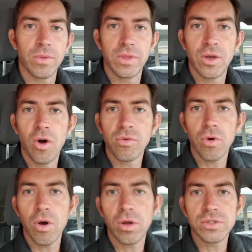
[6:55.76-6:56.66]
the
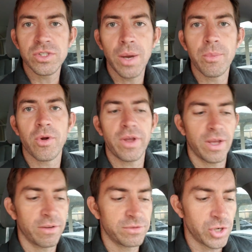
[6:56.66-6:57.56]
overall summary
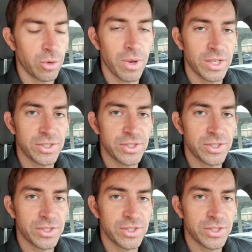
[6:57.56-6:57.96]
of Jeremiah